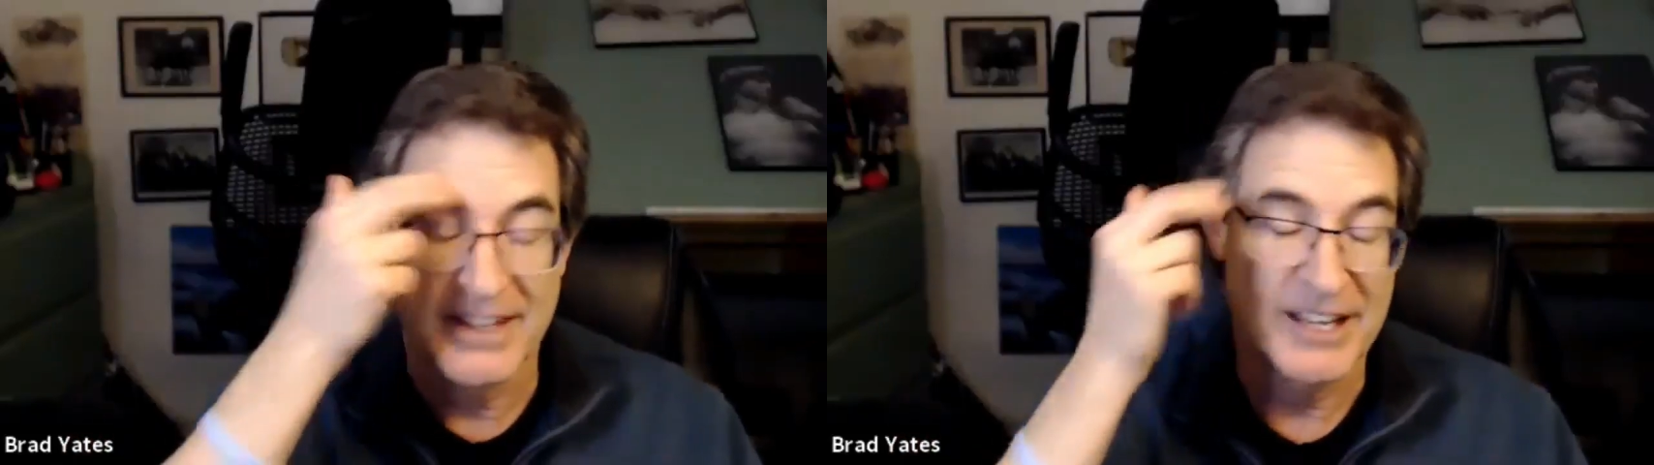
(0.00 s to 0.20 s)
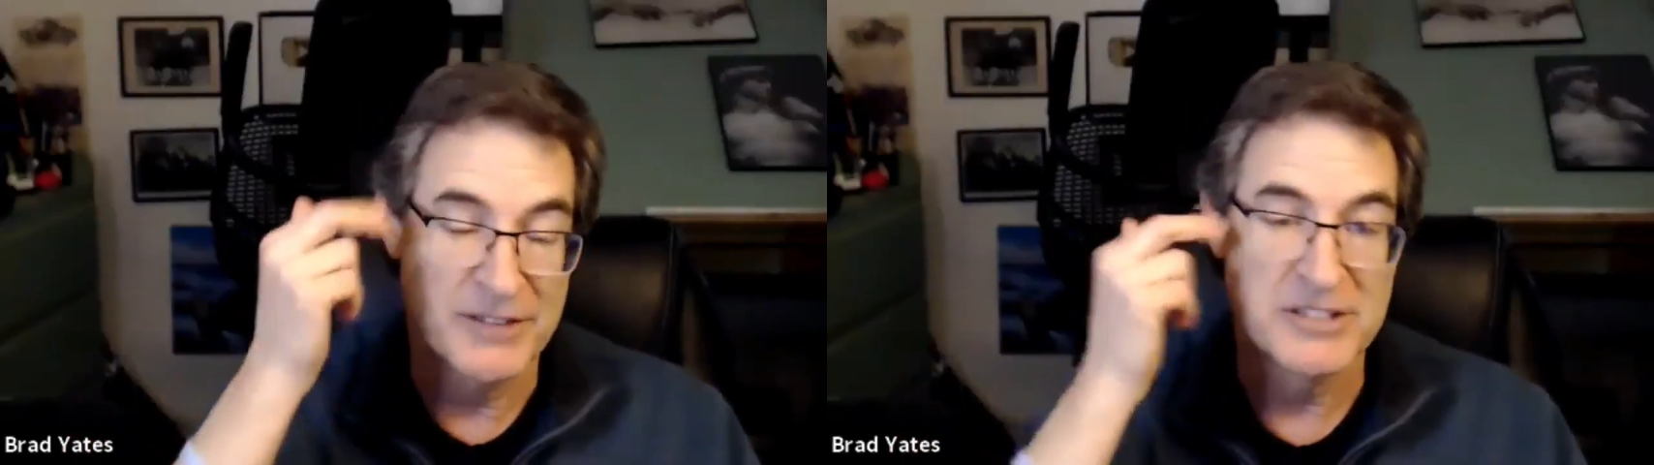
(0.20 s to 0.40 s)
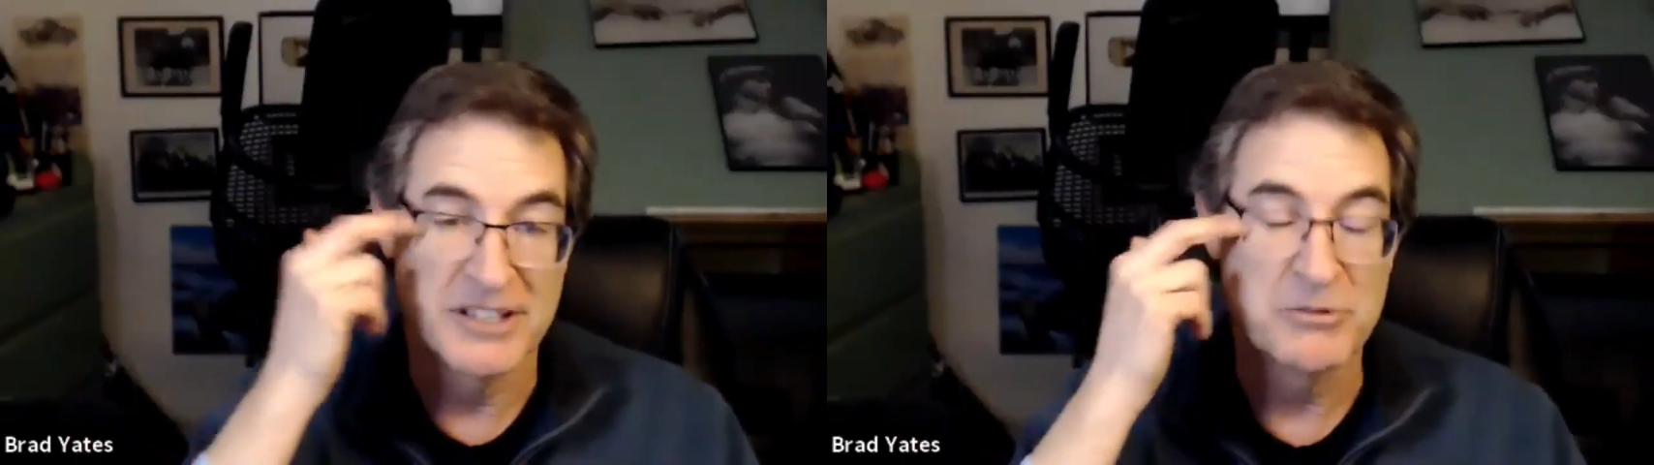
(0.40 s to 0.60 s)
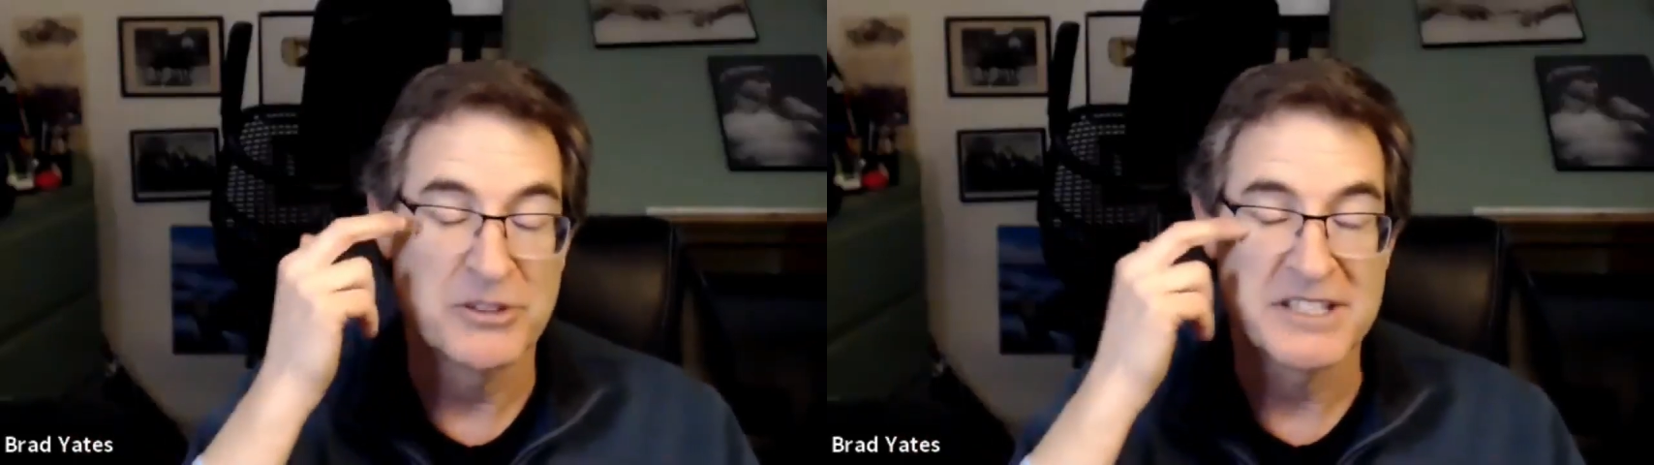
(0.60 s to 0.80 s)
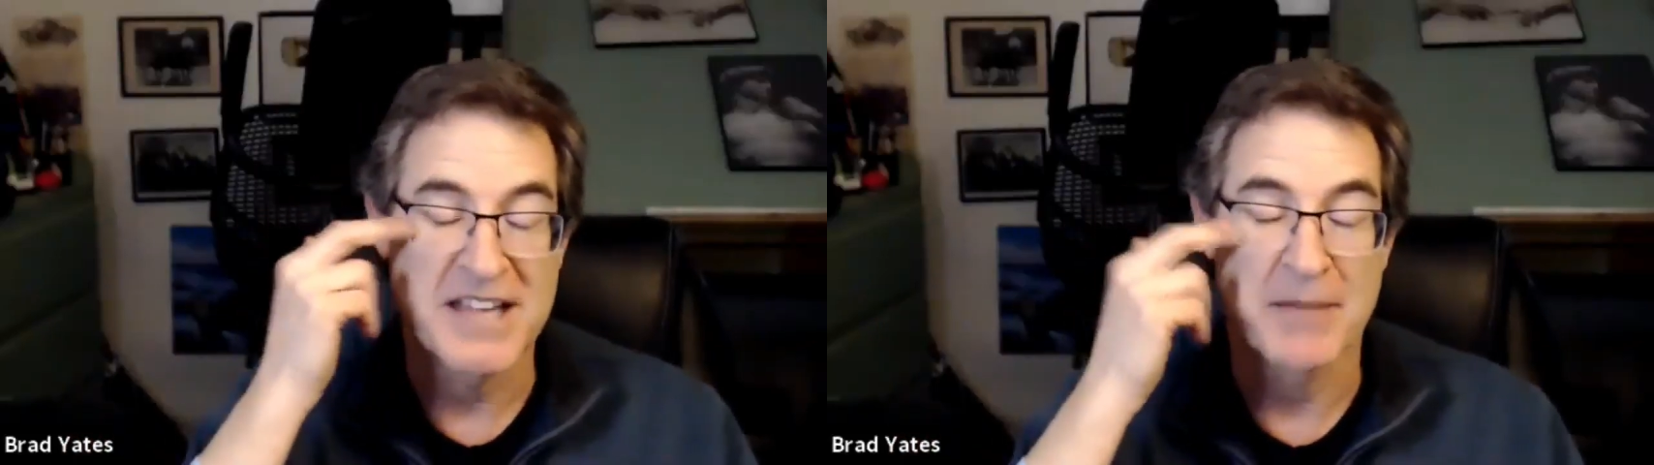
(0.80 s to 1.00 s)
EFT with
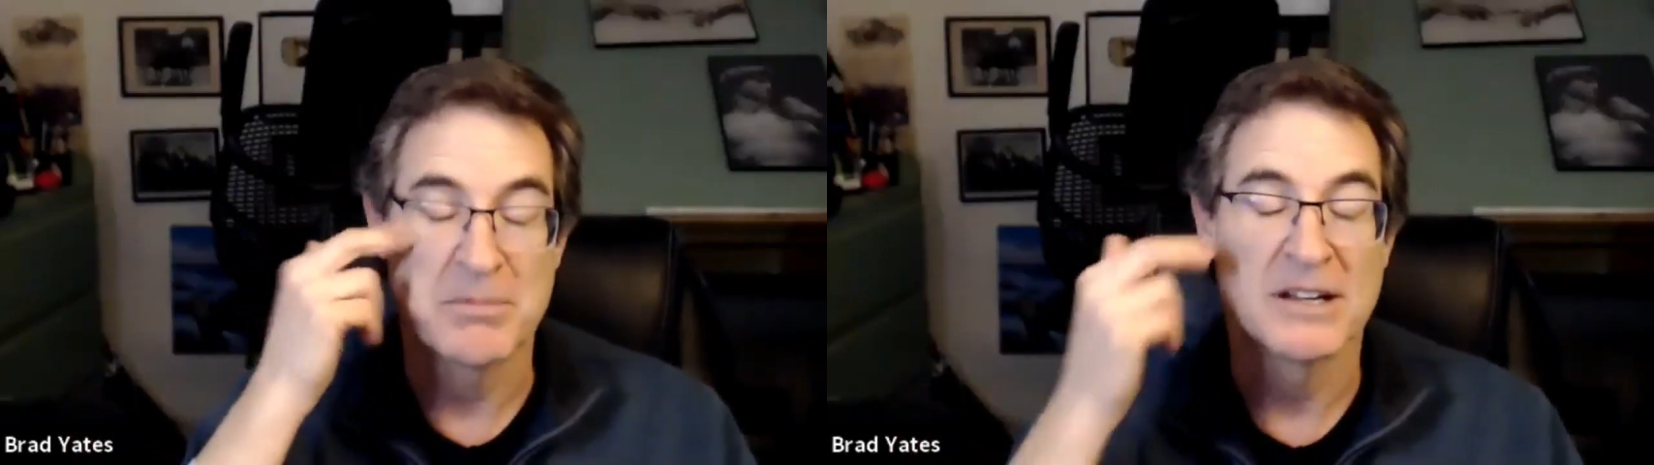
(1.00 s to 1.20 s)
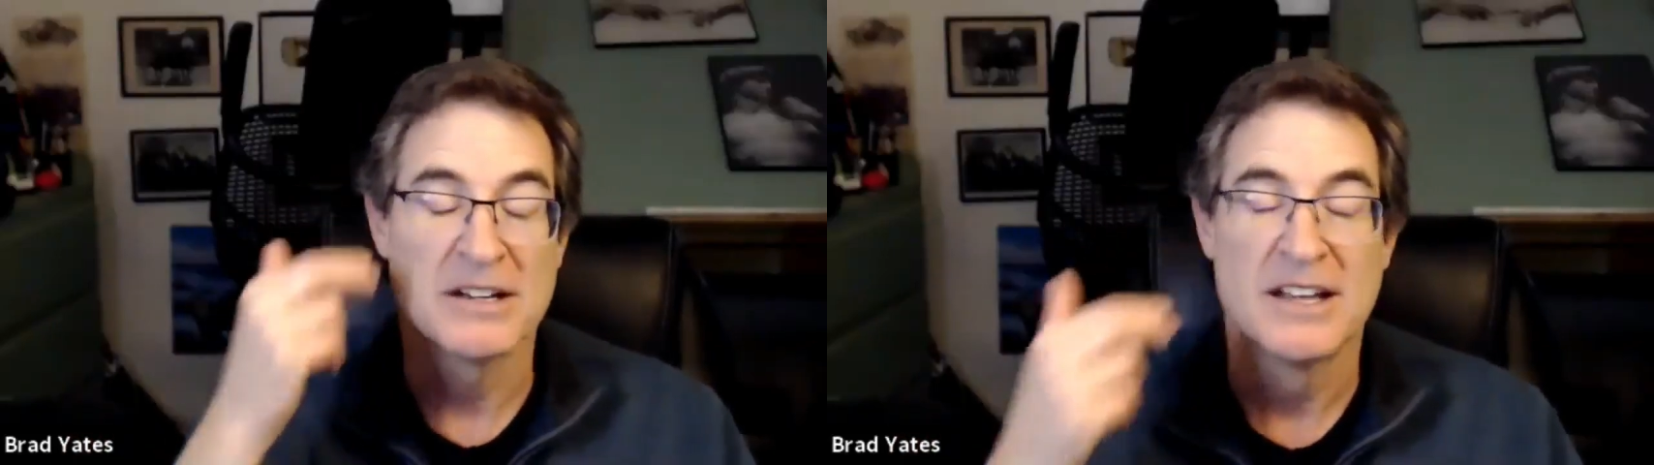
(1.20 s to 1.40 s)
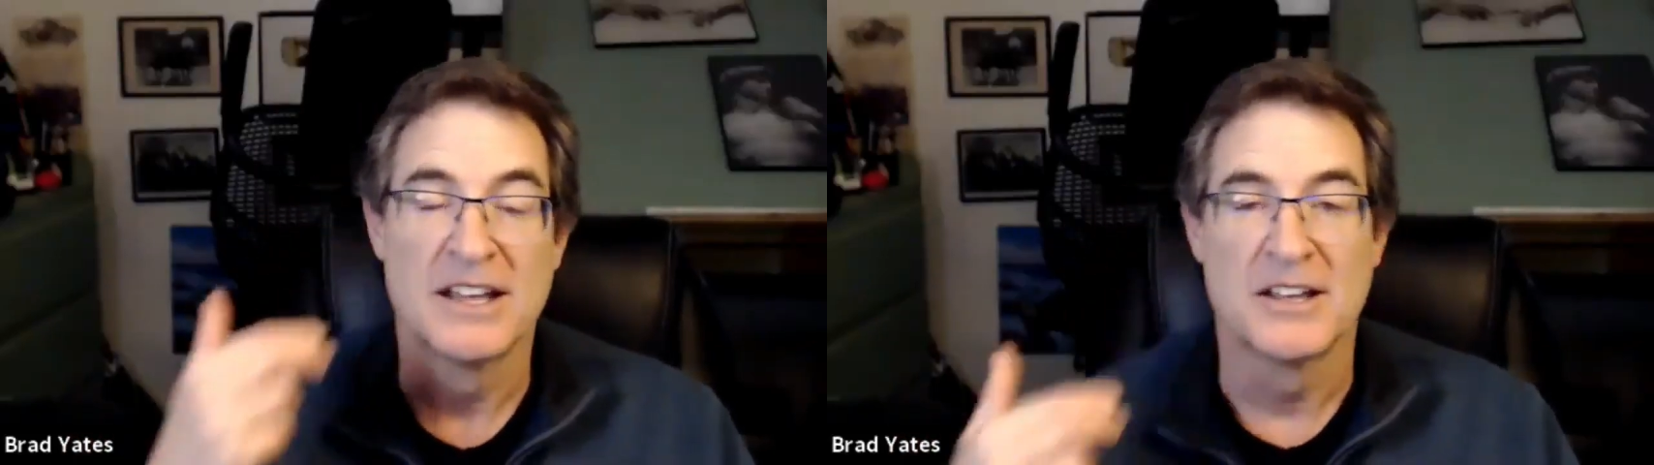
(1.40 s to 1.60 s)
the tapping